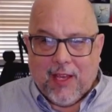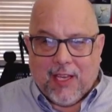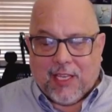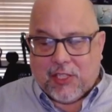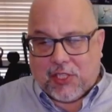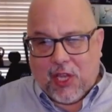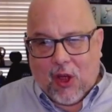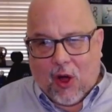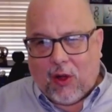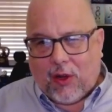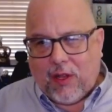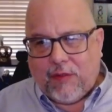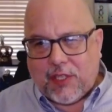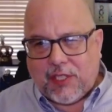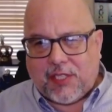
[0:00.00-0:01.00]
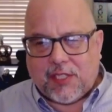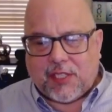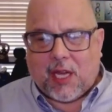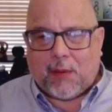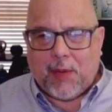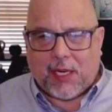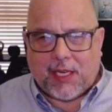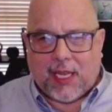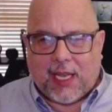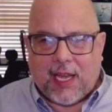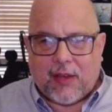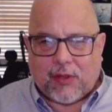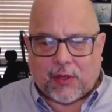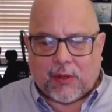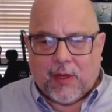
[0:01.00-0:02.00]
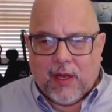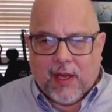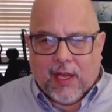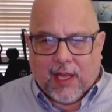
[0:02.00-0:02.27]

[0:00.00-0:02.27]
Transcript: You see, all of this is coming together